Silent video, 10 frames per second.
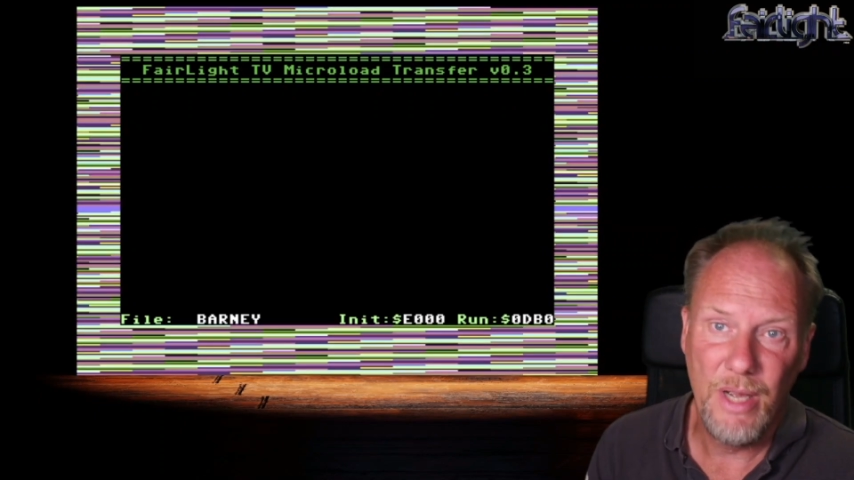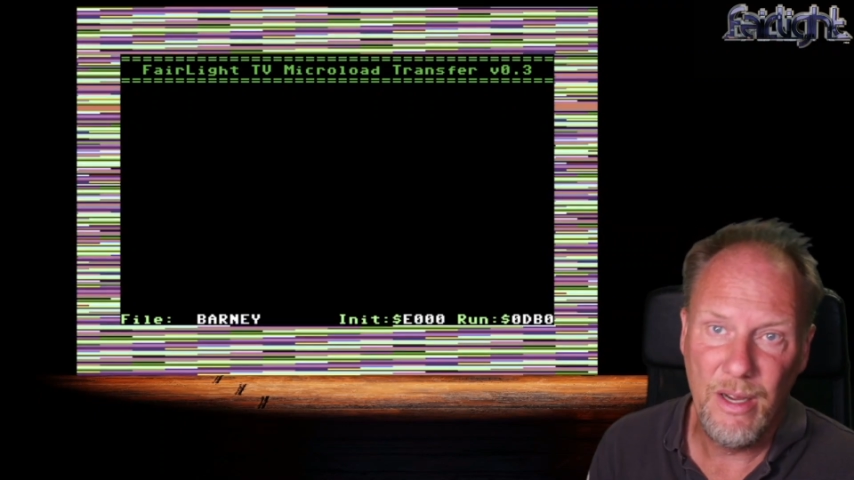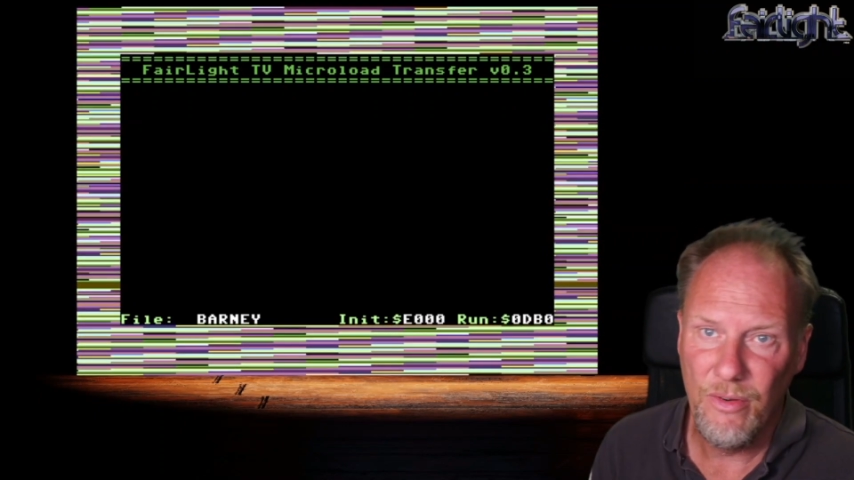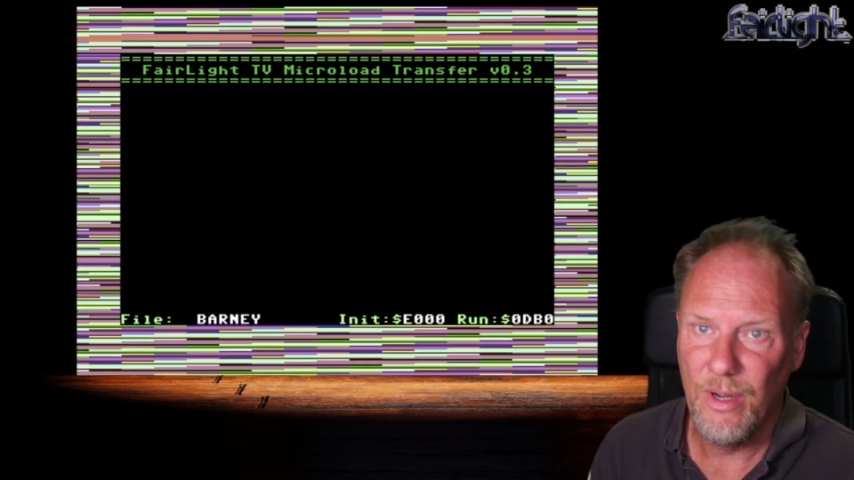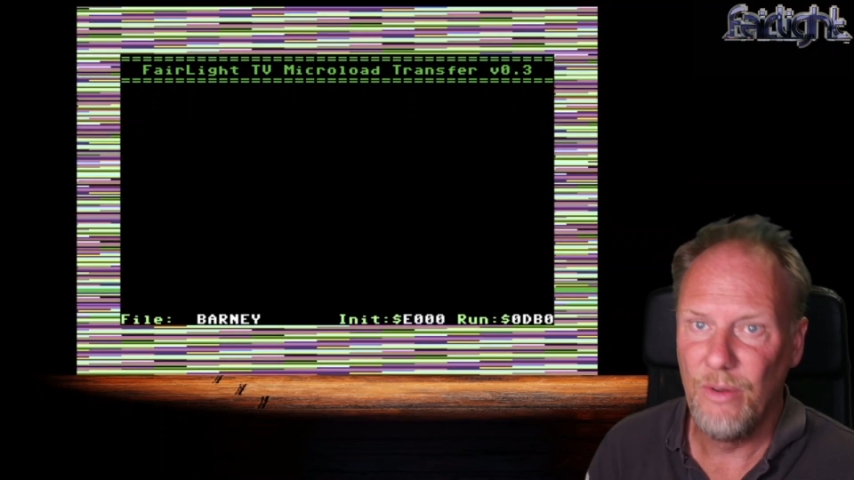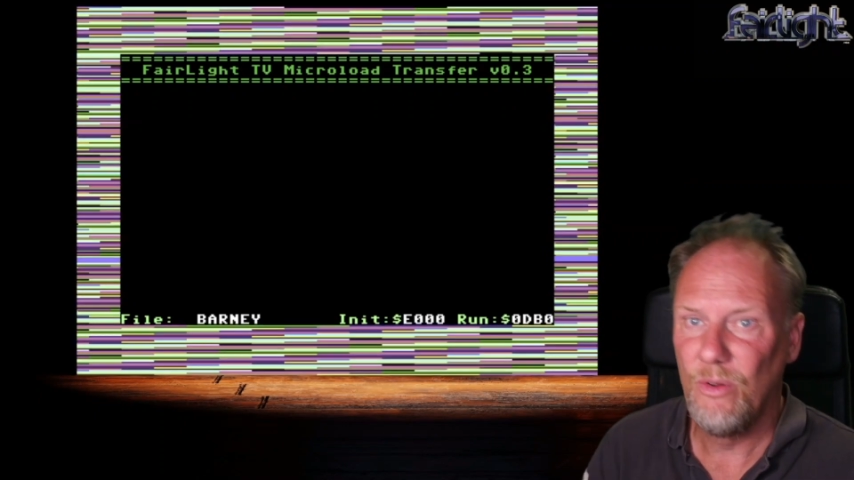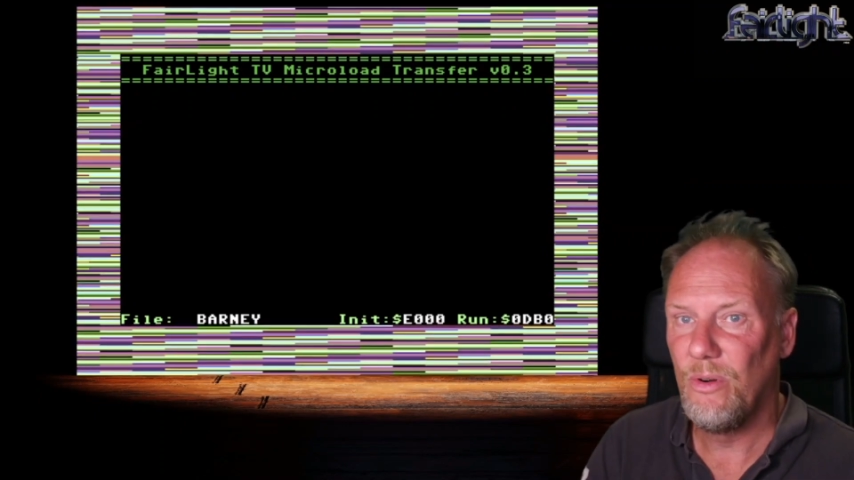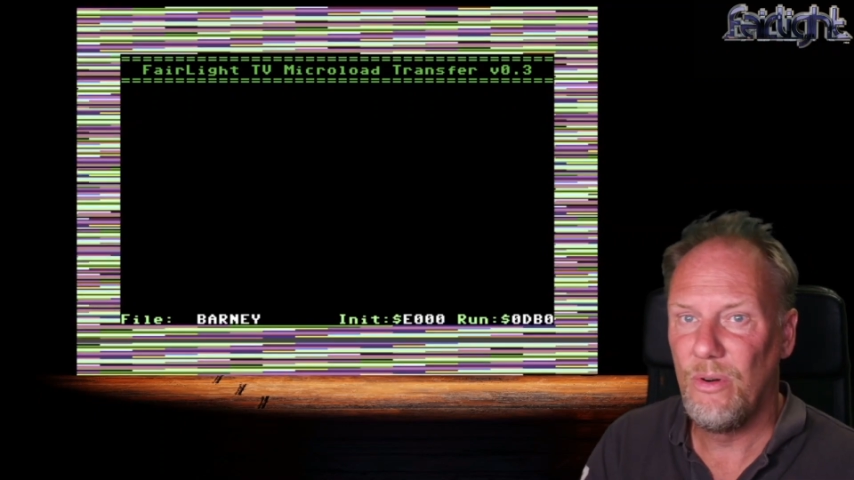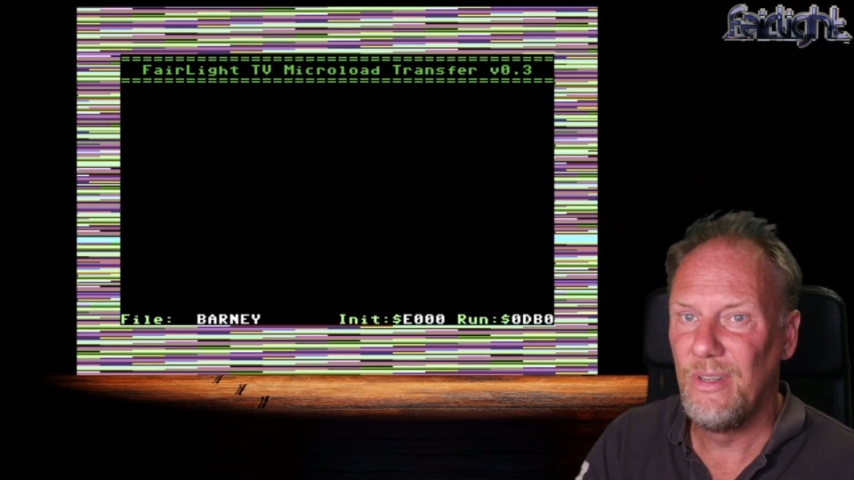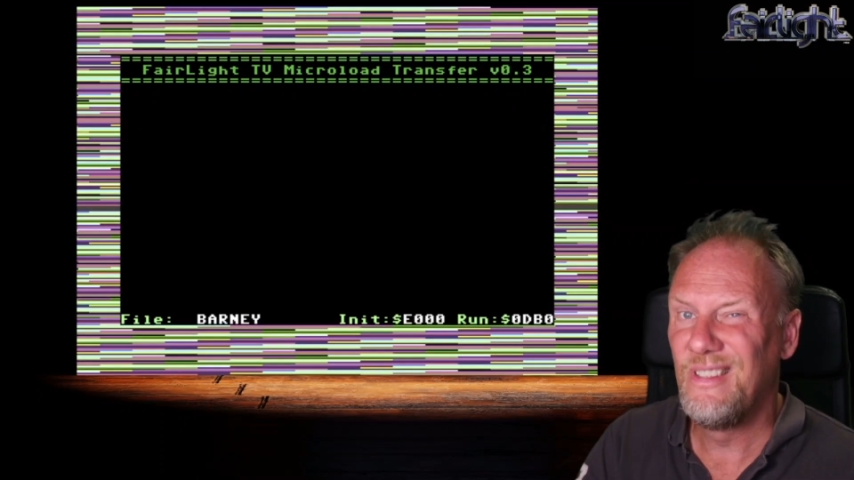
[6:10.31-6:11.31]
background
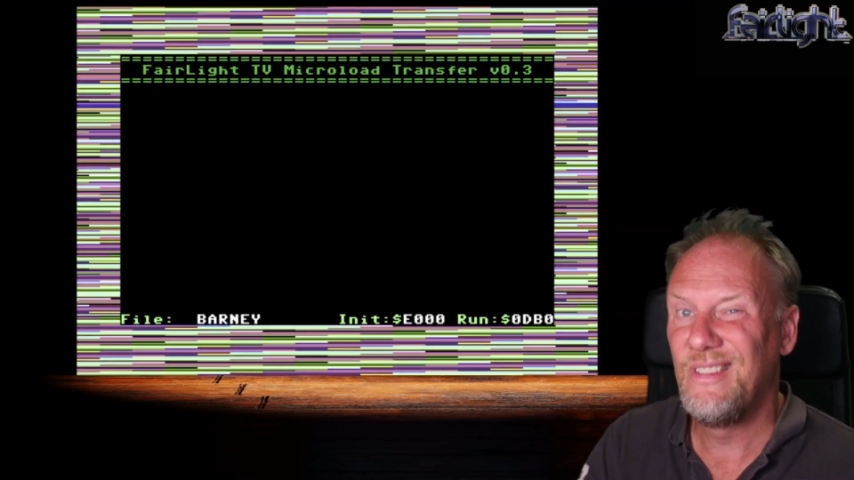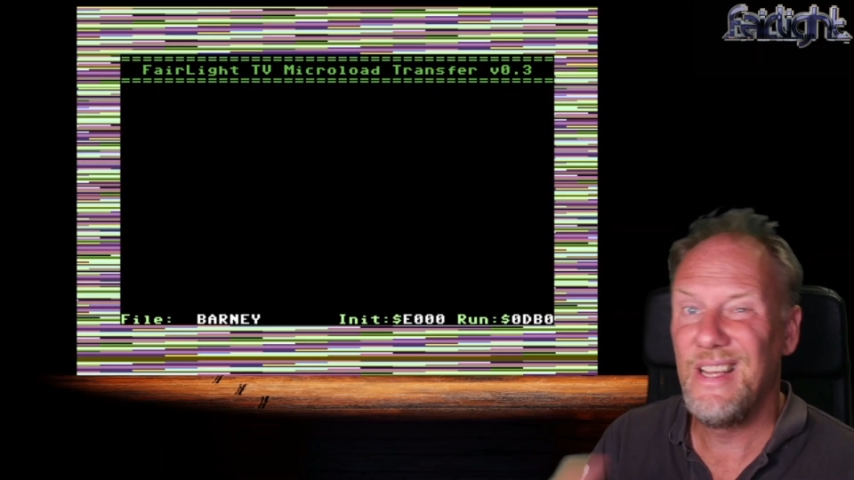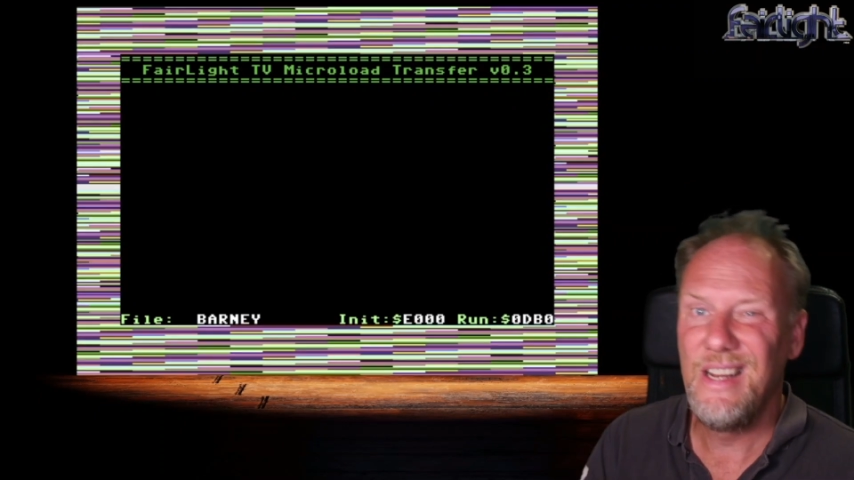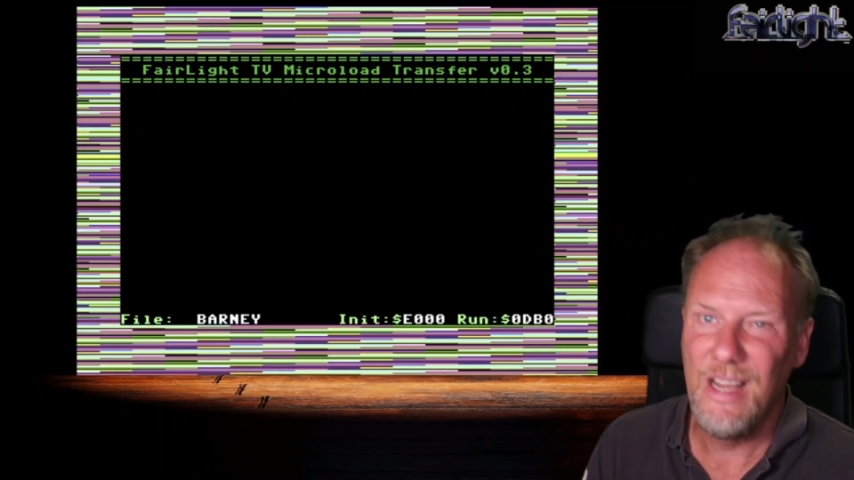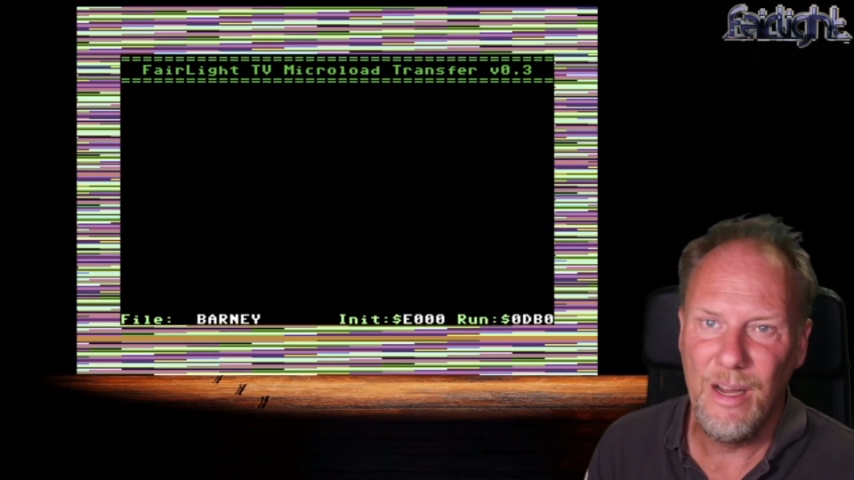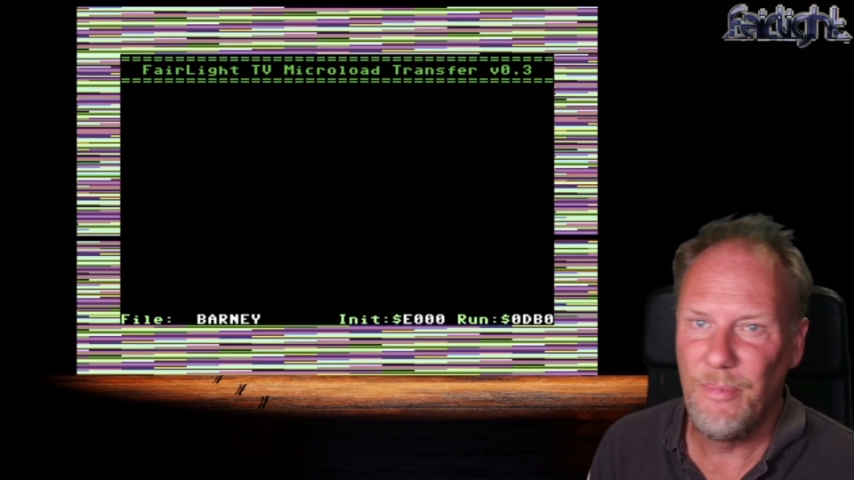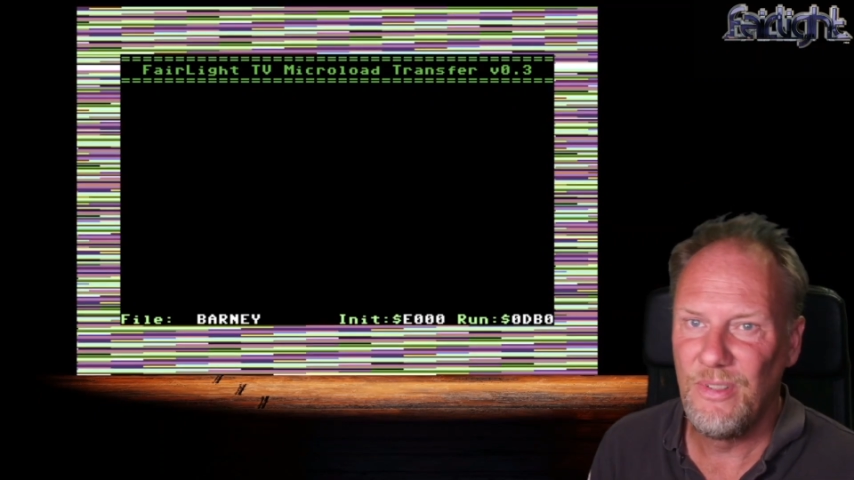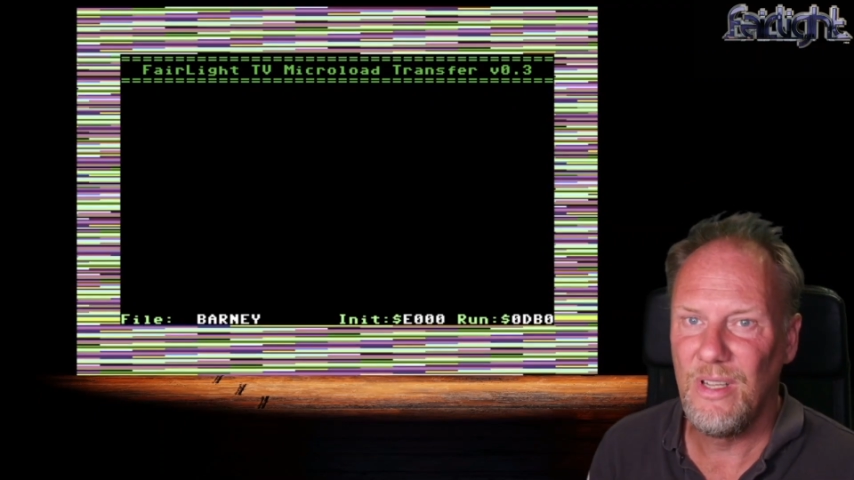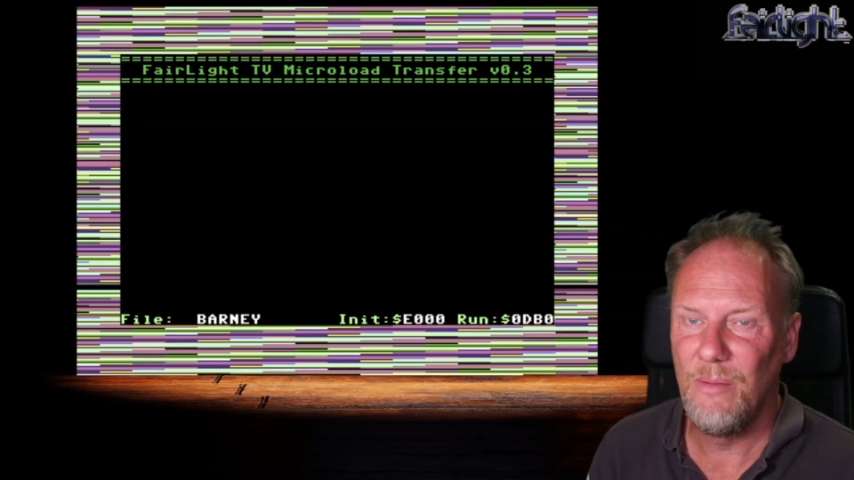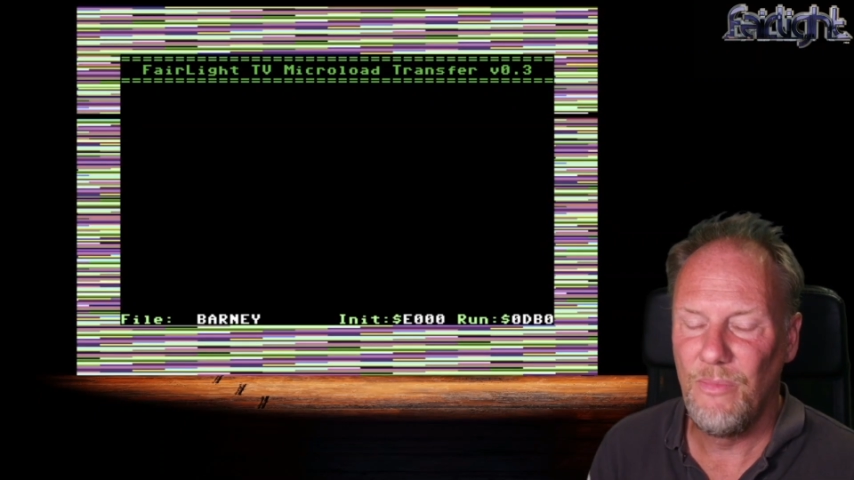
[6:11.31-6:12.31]
or setting up
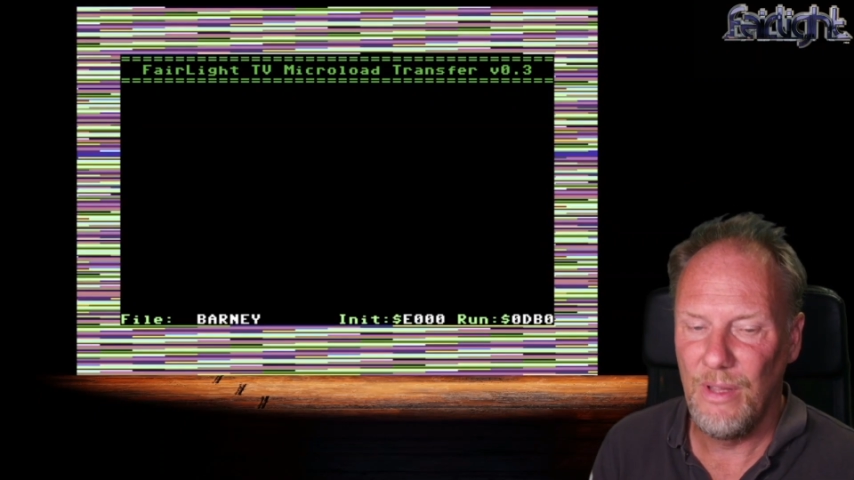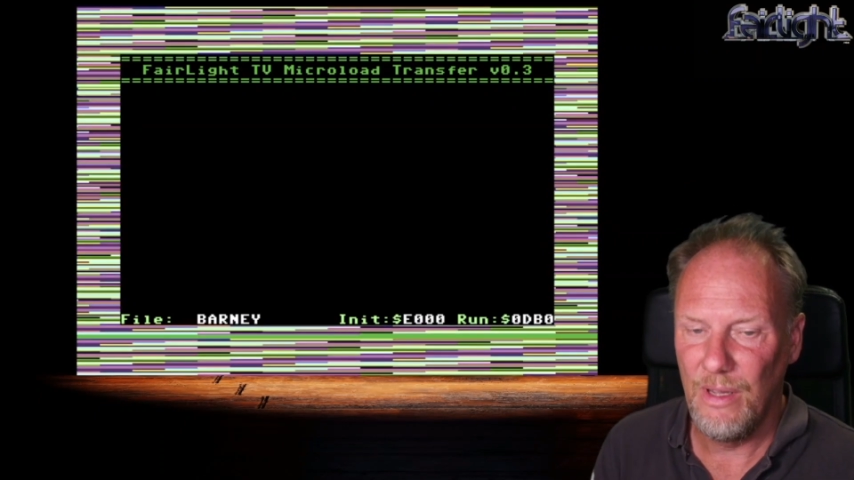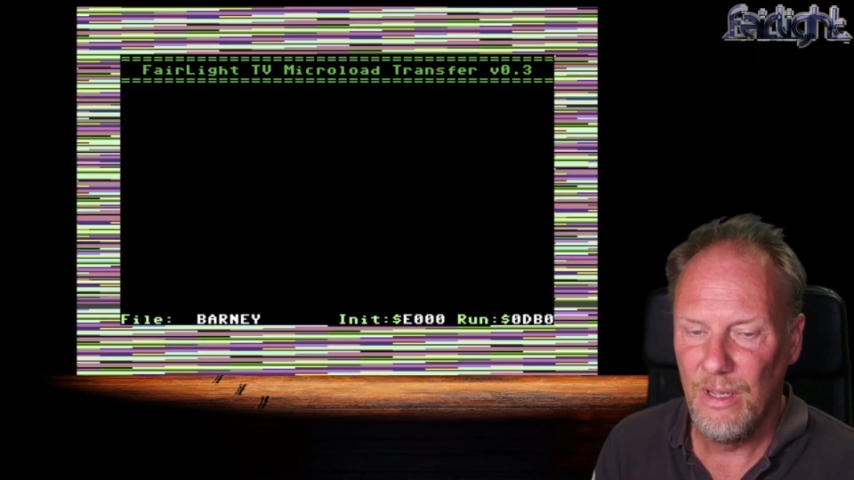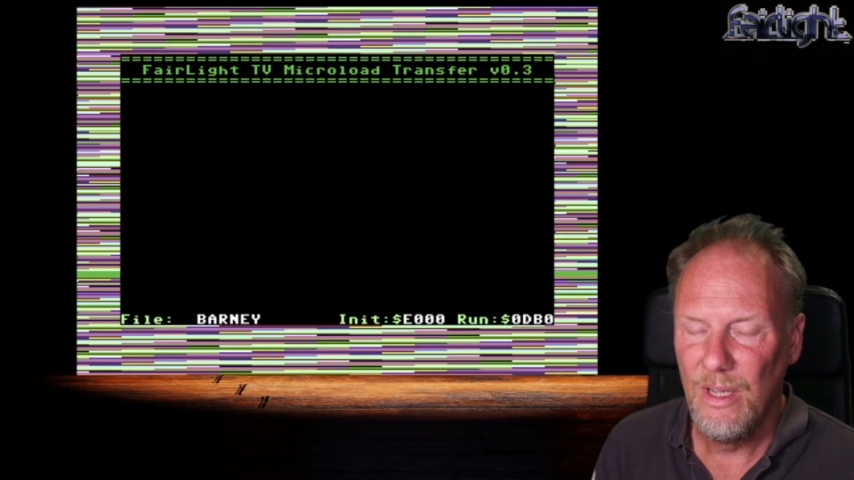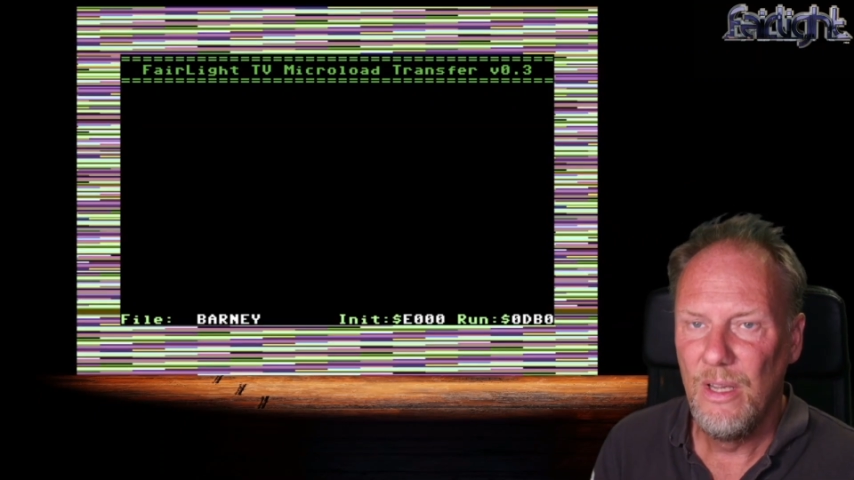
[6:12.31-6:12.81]
something.